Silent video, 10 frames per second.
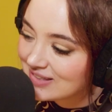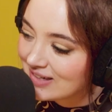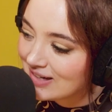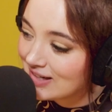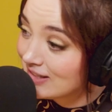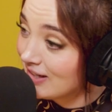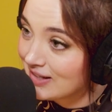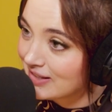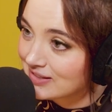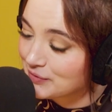
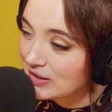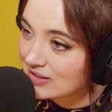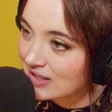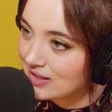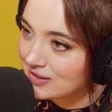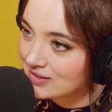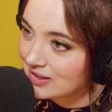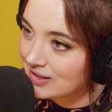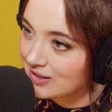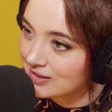Yeah, it's
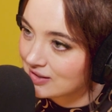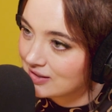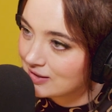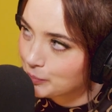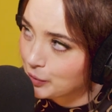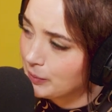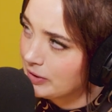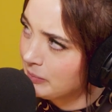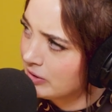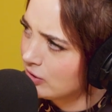fantastic. Probably
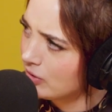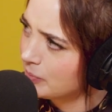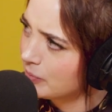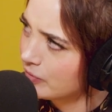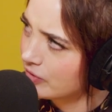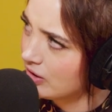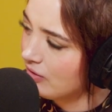are my top 3